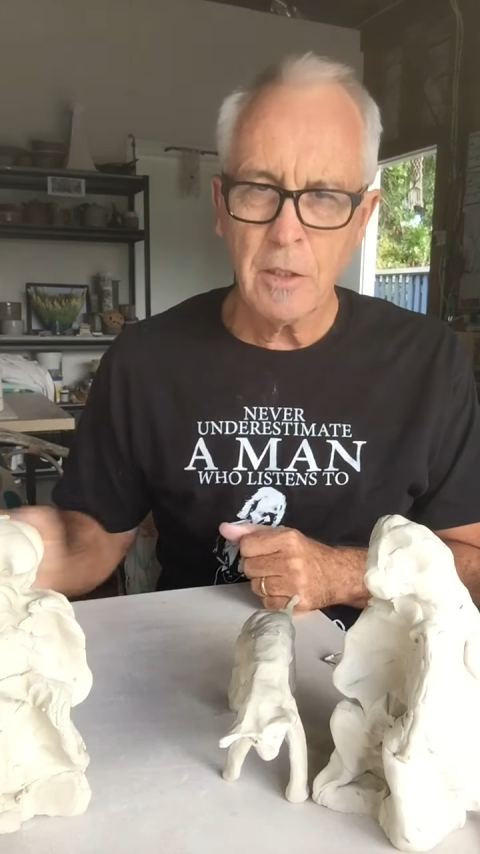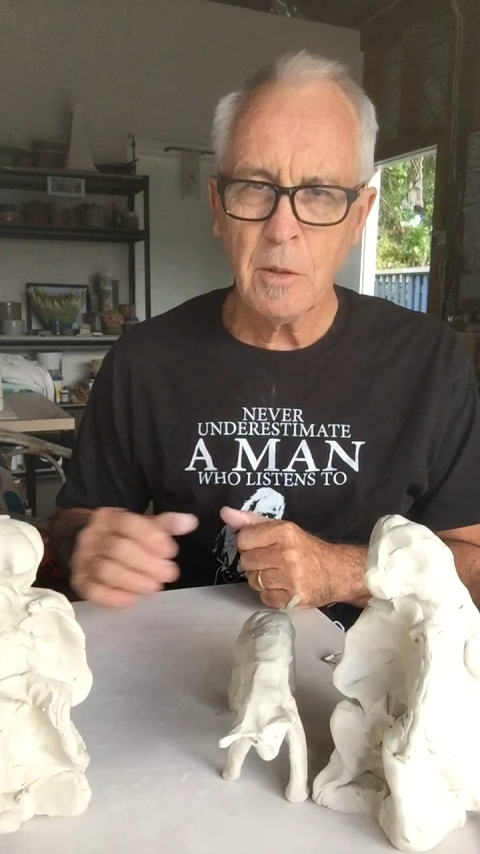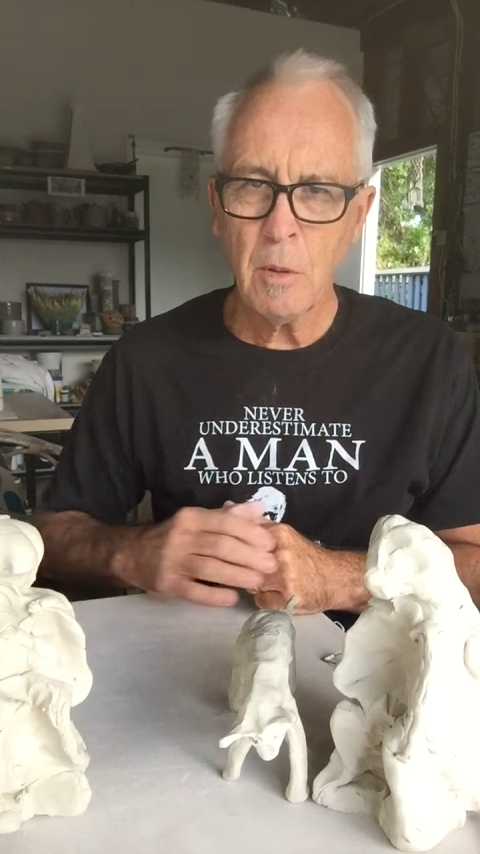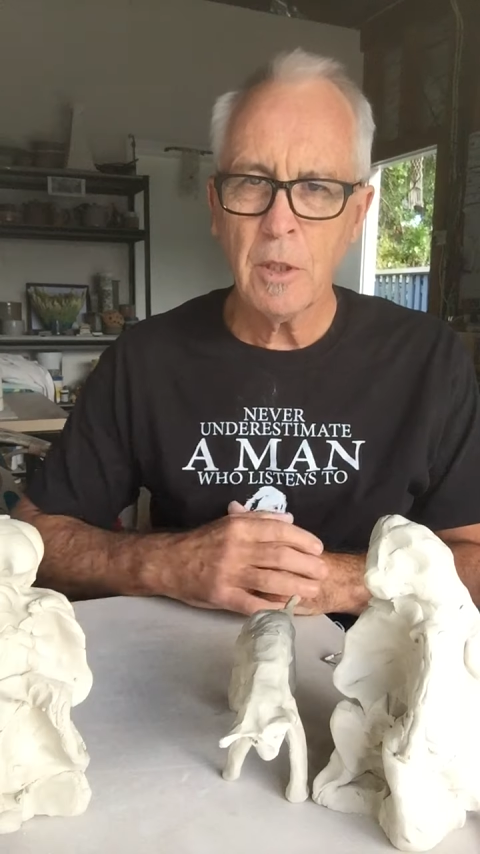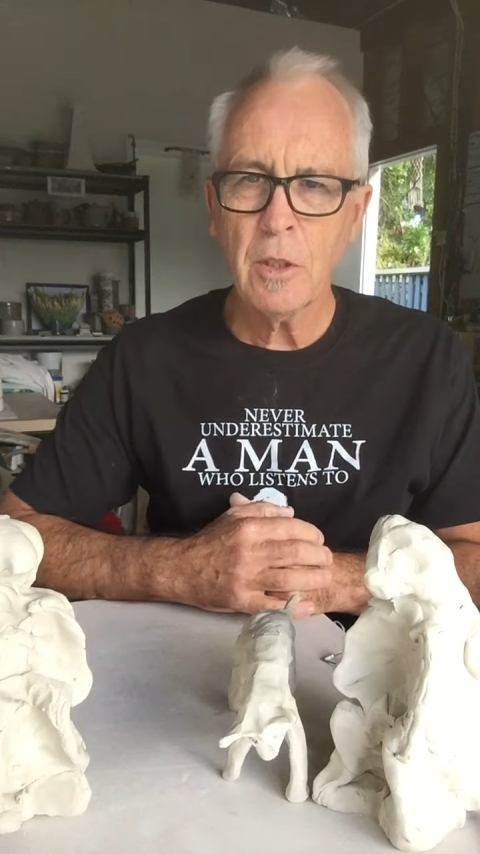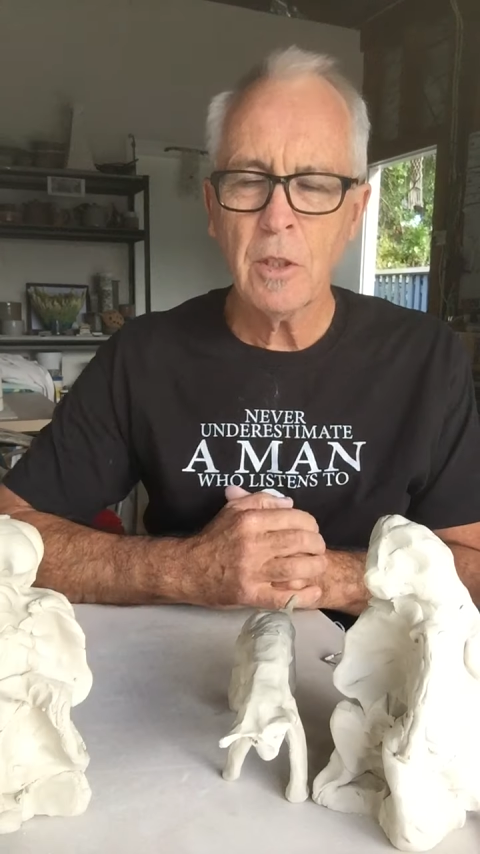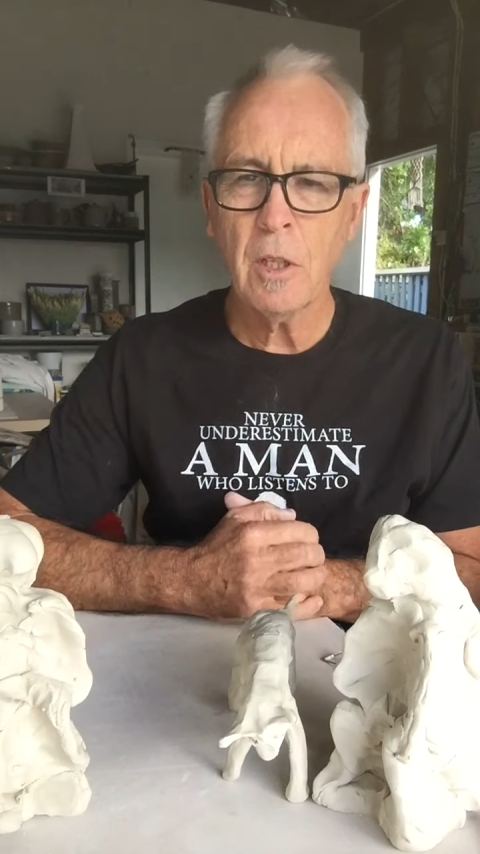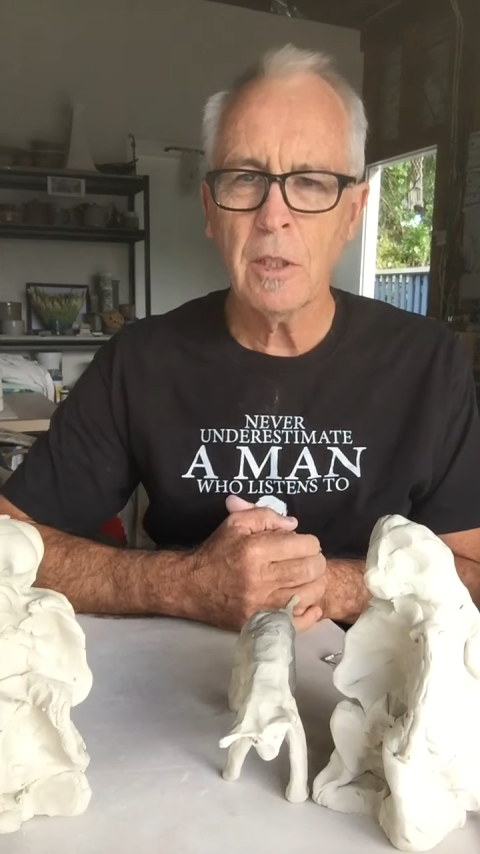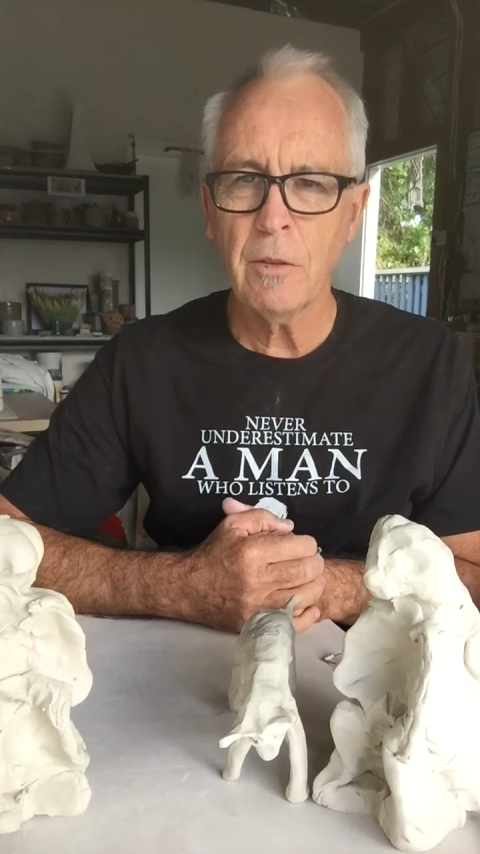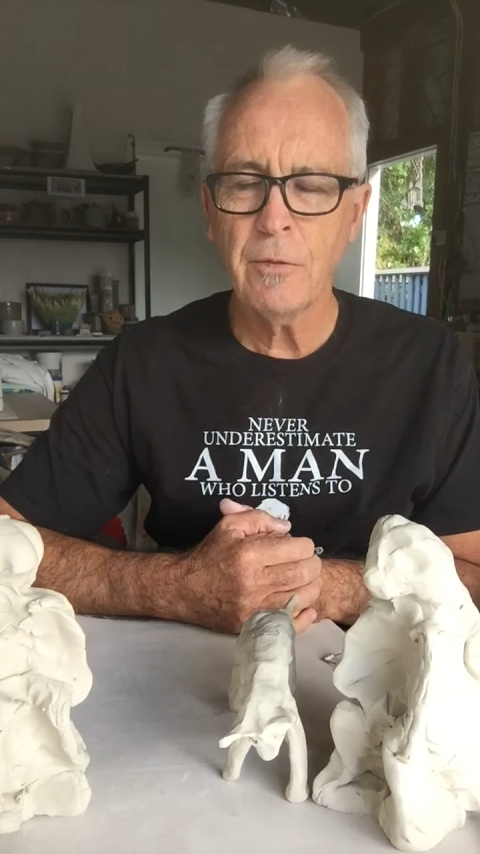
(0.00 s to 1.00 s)
just wanted to
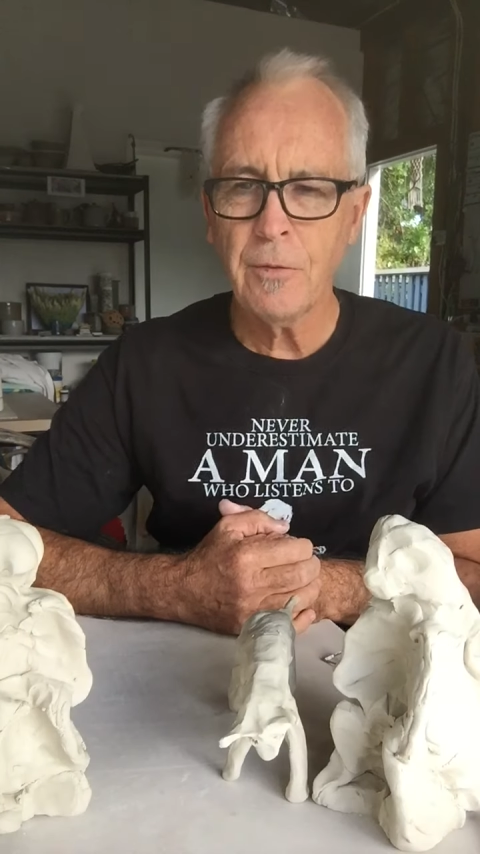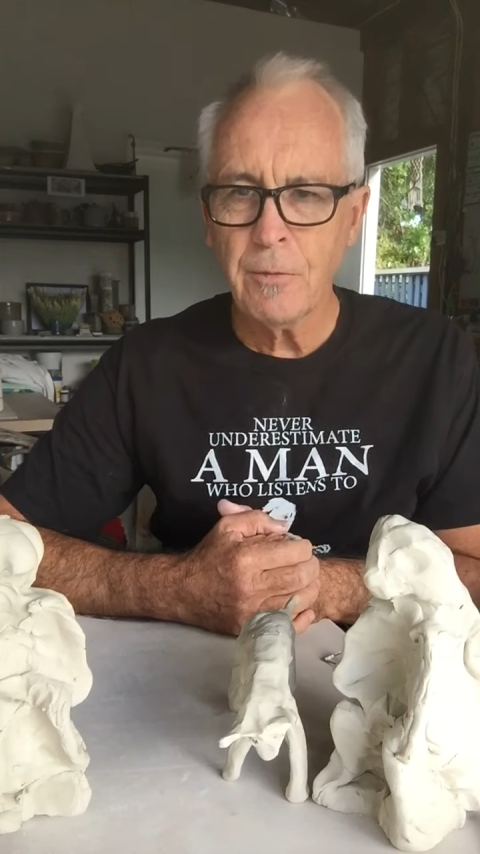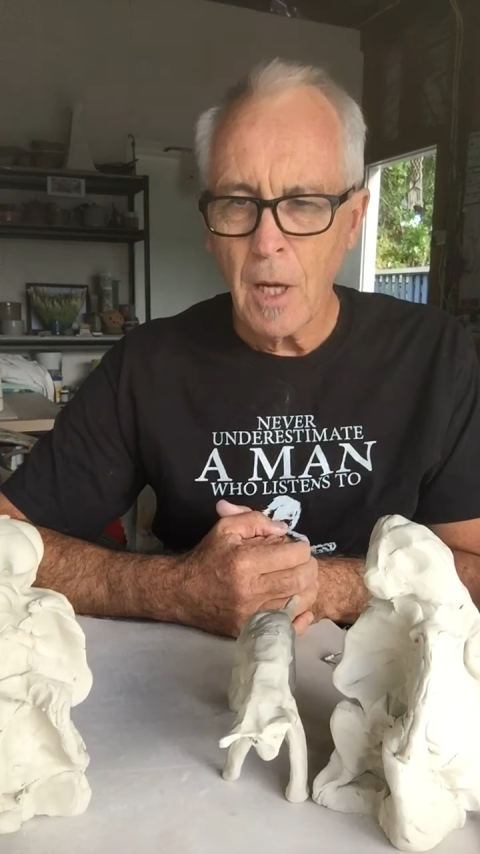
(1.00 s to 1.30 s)
kind of